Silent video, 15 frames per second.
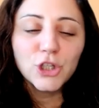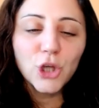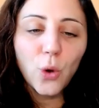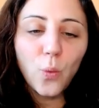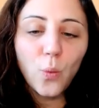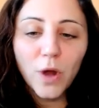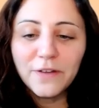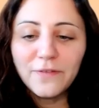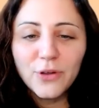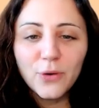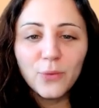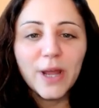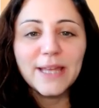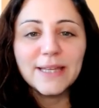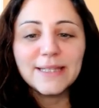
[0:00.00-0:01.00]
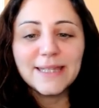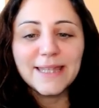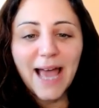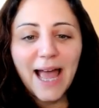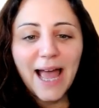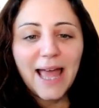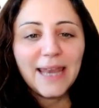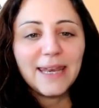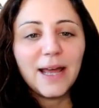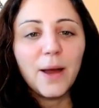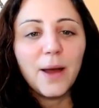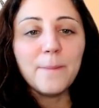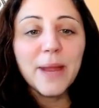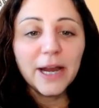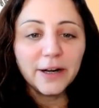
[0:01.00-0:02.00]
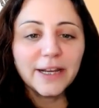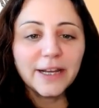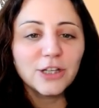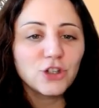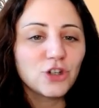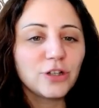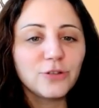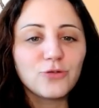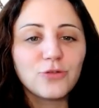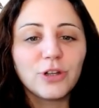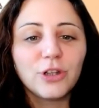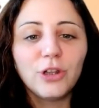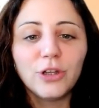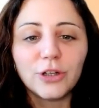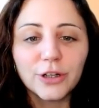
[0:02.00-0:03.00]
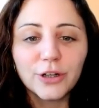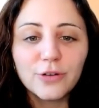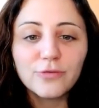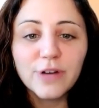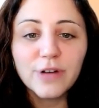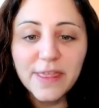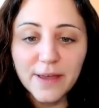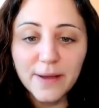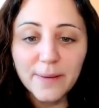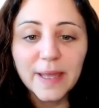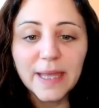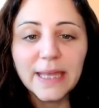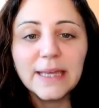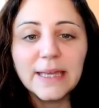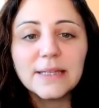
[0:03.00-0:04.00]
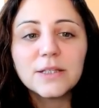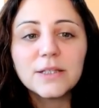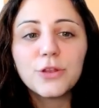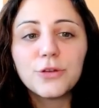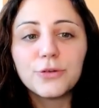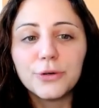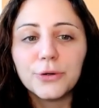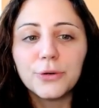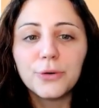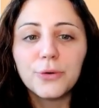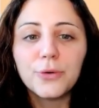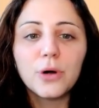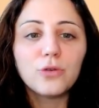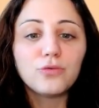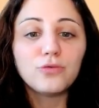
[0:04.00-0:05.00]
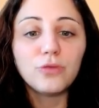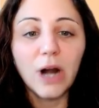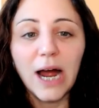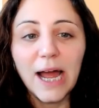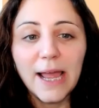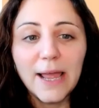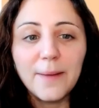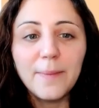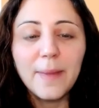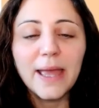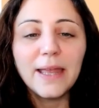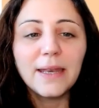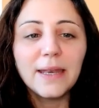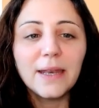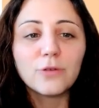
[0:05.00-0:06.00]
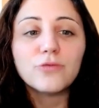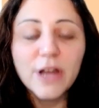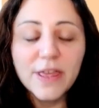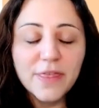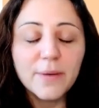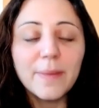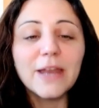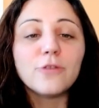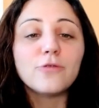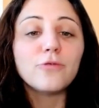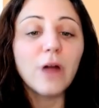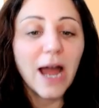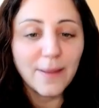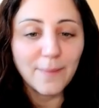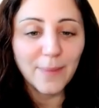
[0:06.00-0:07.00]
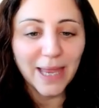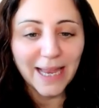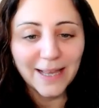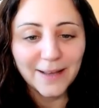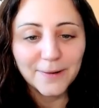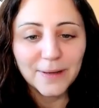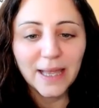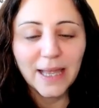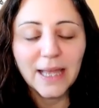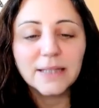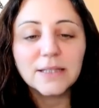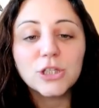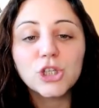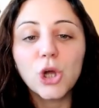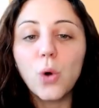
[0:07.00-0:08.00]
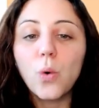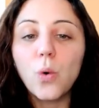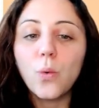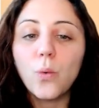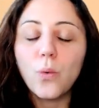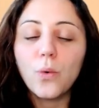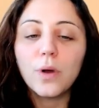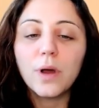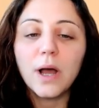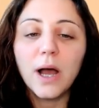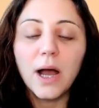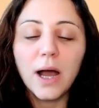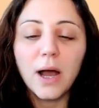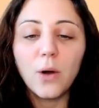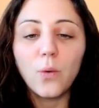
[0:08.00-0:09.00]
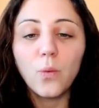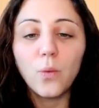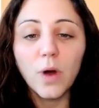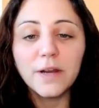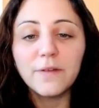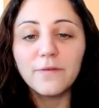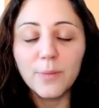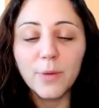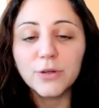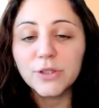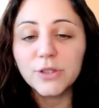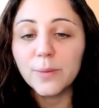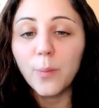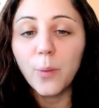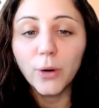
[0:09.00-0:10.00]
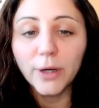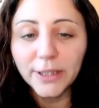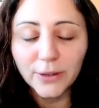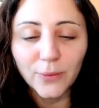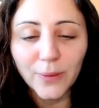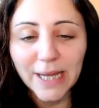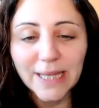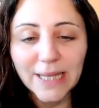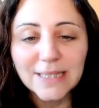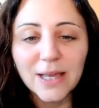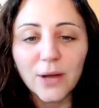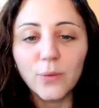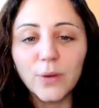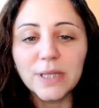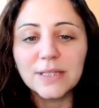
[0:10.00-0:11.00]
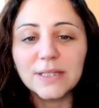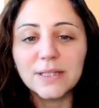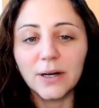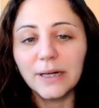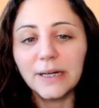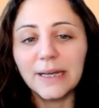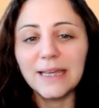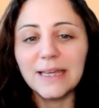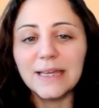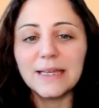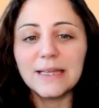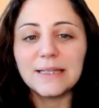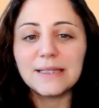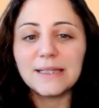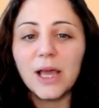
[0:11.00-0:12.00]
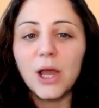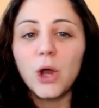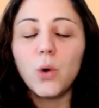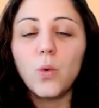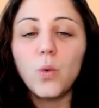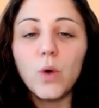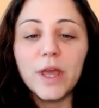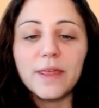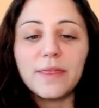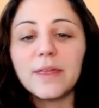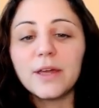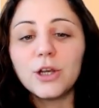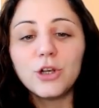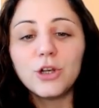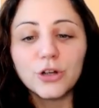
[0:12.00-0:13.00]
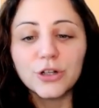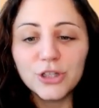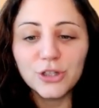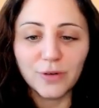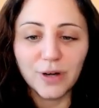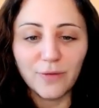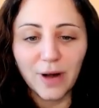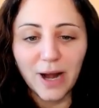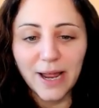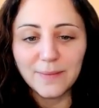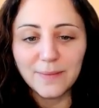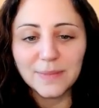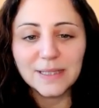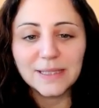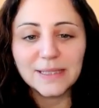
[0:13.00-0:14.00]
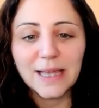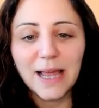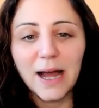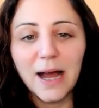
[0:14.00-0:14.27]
So one of the ways that American children learn rhythm is through rhyme and rhythm and rhyming. And so one of the most important ways that we start is with nursery rhymes.